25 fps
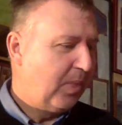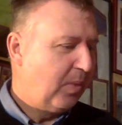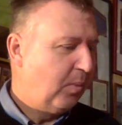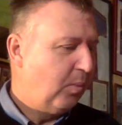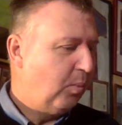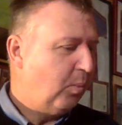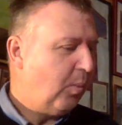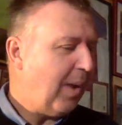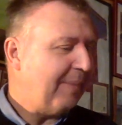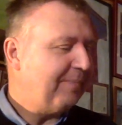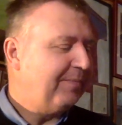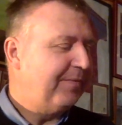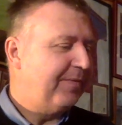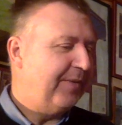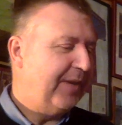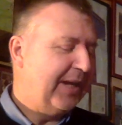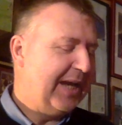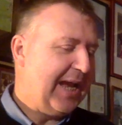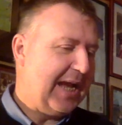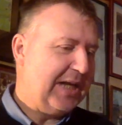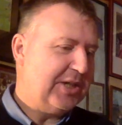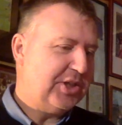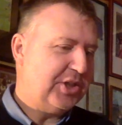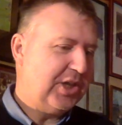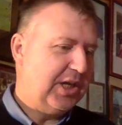one thing
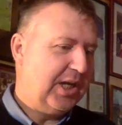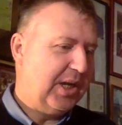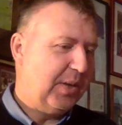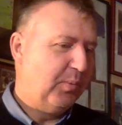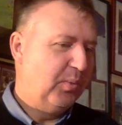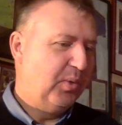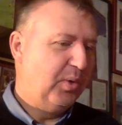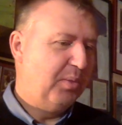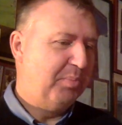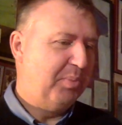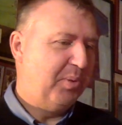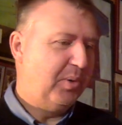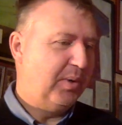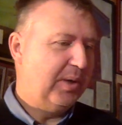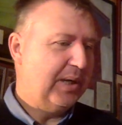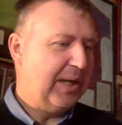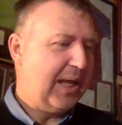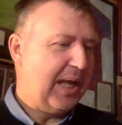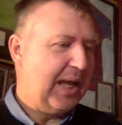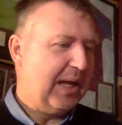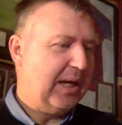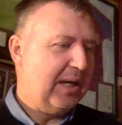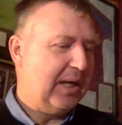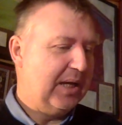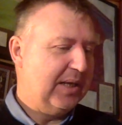actually I will point
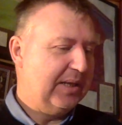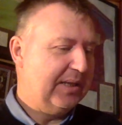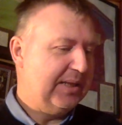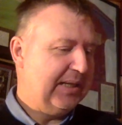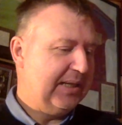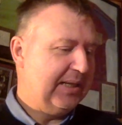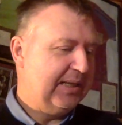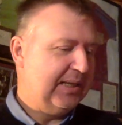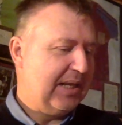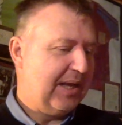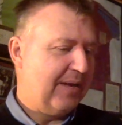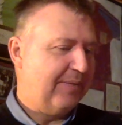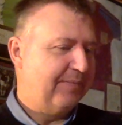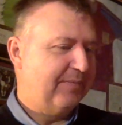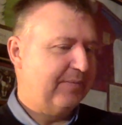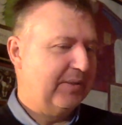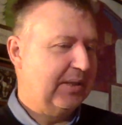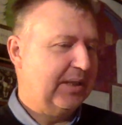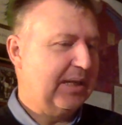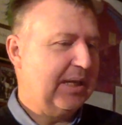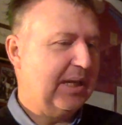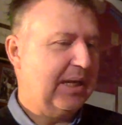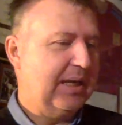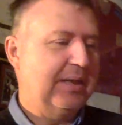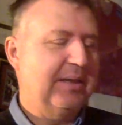out, I did love the
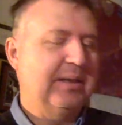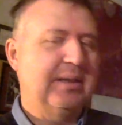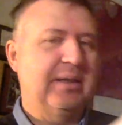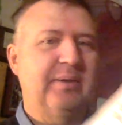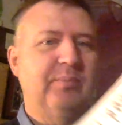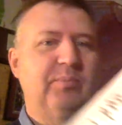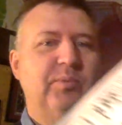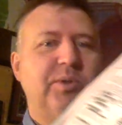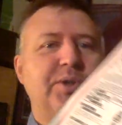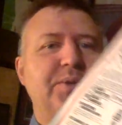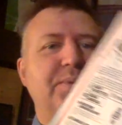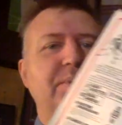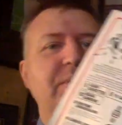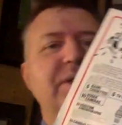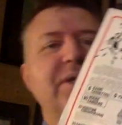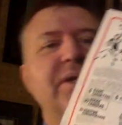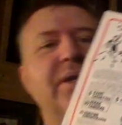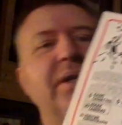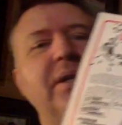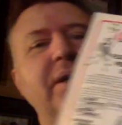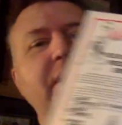cutting bit, which was